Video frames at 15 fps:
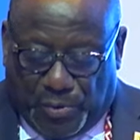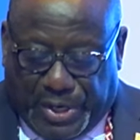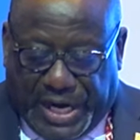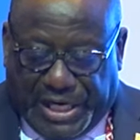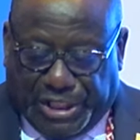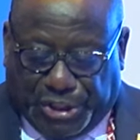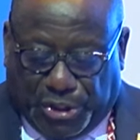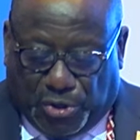We,
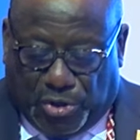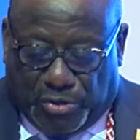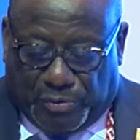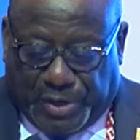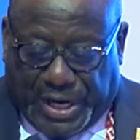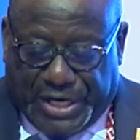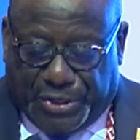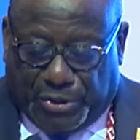can talk,
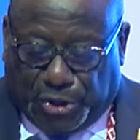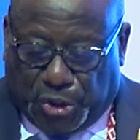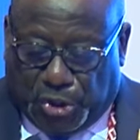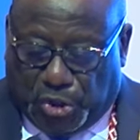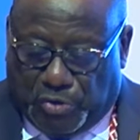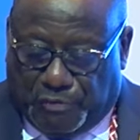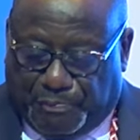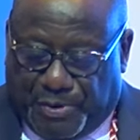we cannot
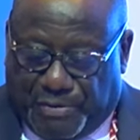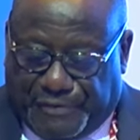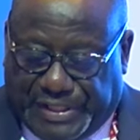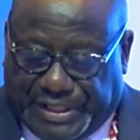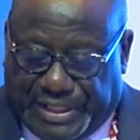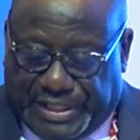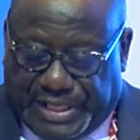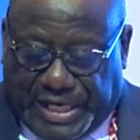talk of
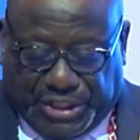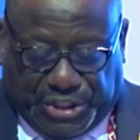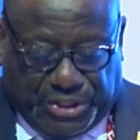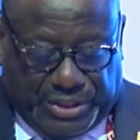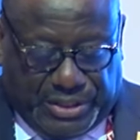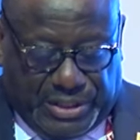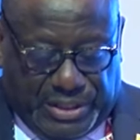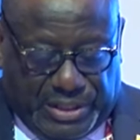poverty
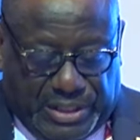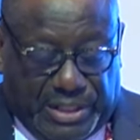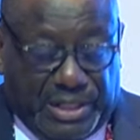reduction